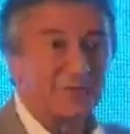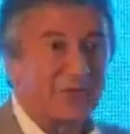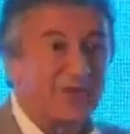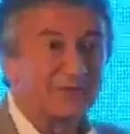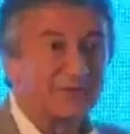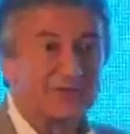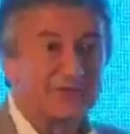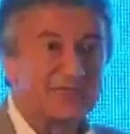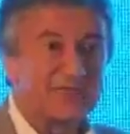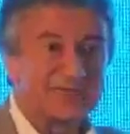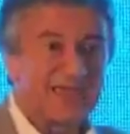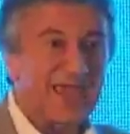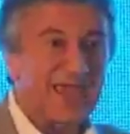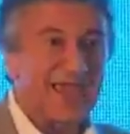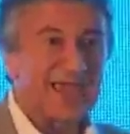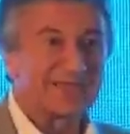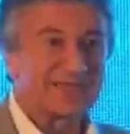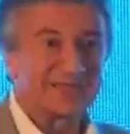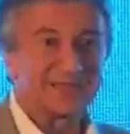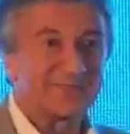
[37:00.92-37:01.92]
to pay for these
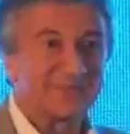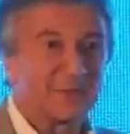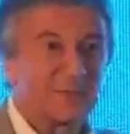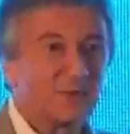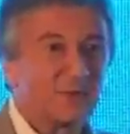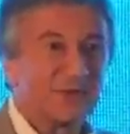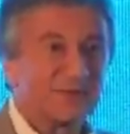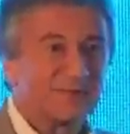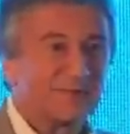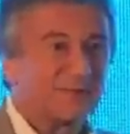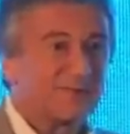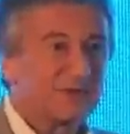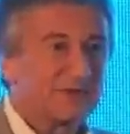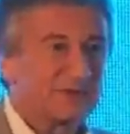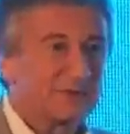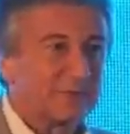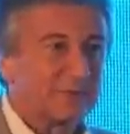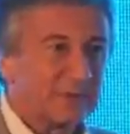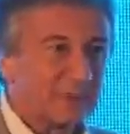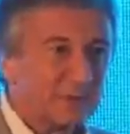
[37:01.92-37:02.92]
ads if they weren't even
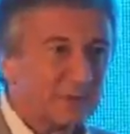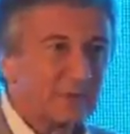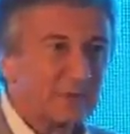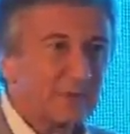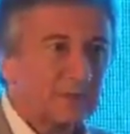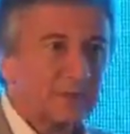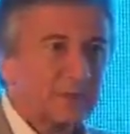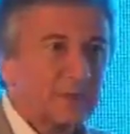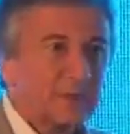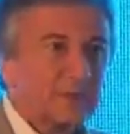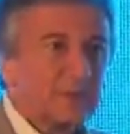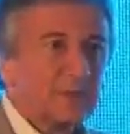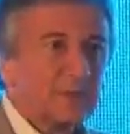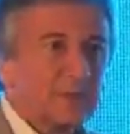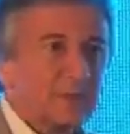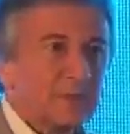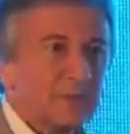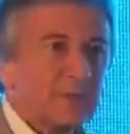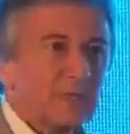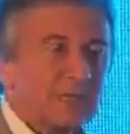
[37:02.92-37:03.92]
visible.
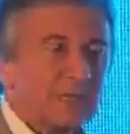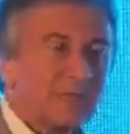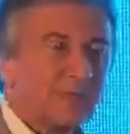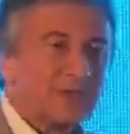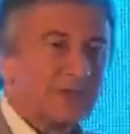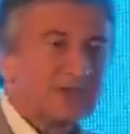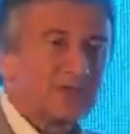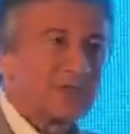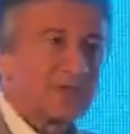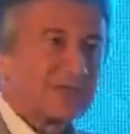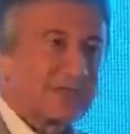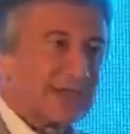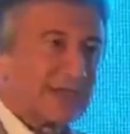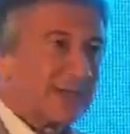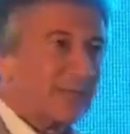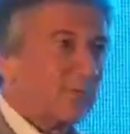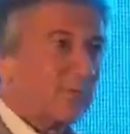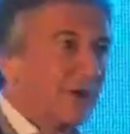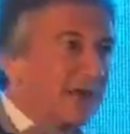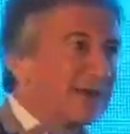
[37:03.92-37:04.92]
In much the
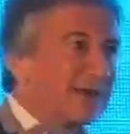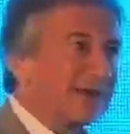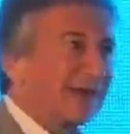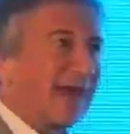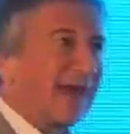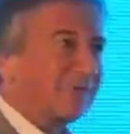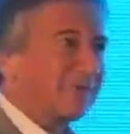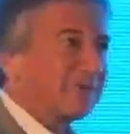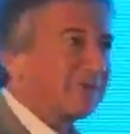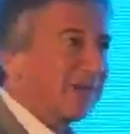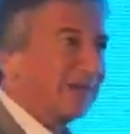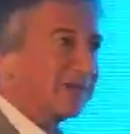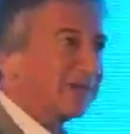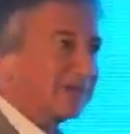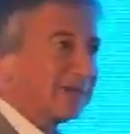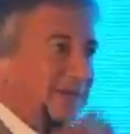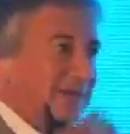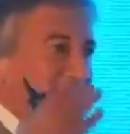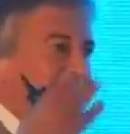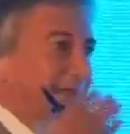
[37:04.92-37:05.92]
same way that
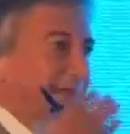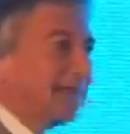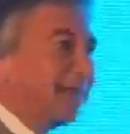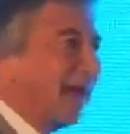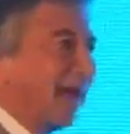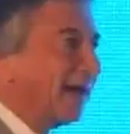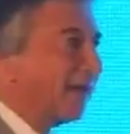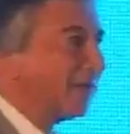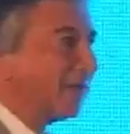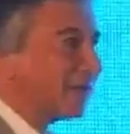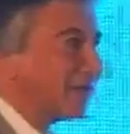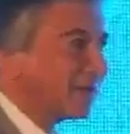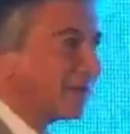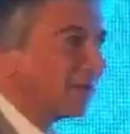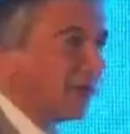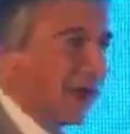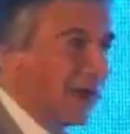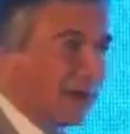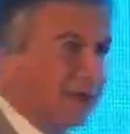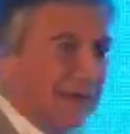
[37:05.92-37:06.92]
advertisers say in
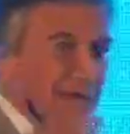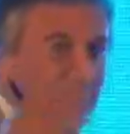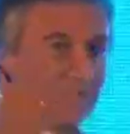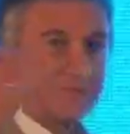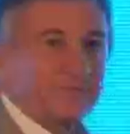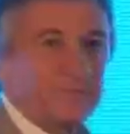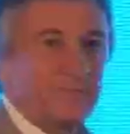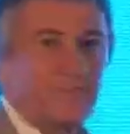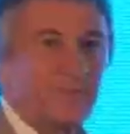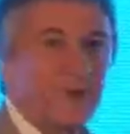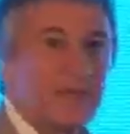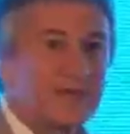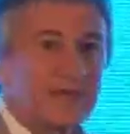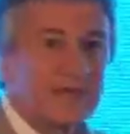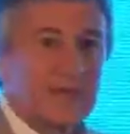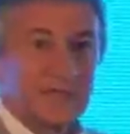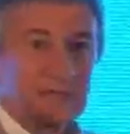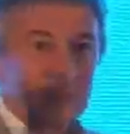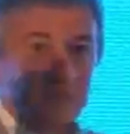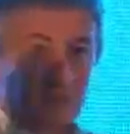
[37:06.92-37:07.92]
television, well, if the
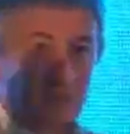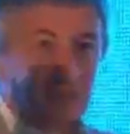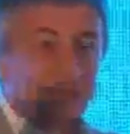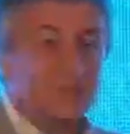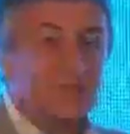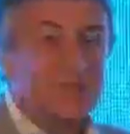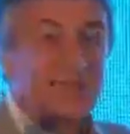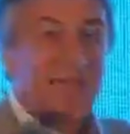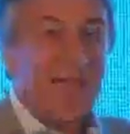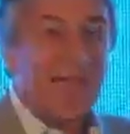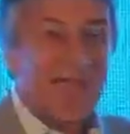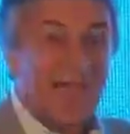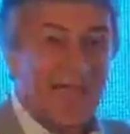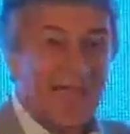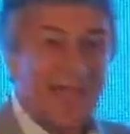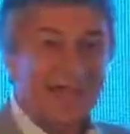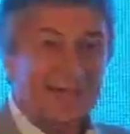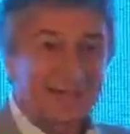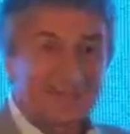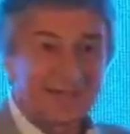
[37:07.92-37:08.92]
rating on the
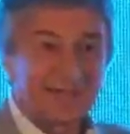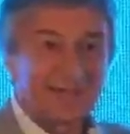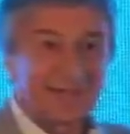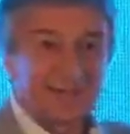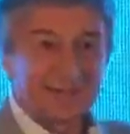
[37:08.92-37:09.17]
ad